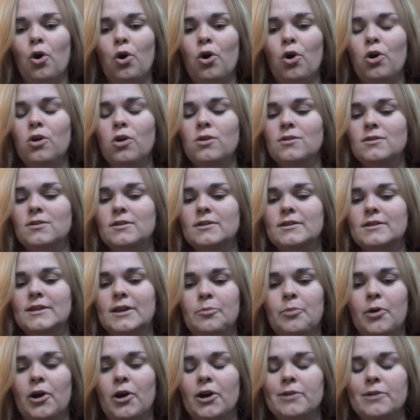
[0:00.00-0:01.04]
all
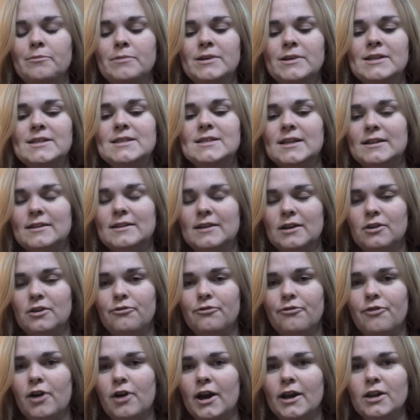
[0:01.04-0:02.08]
the apartments it
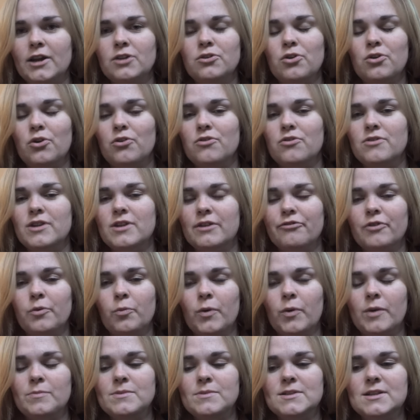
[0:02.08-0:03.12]
can find on
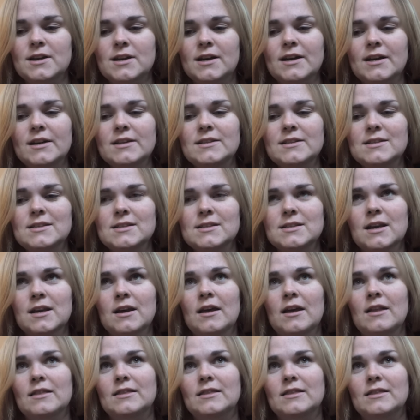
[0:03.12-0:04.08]
different websites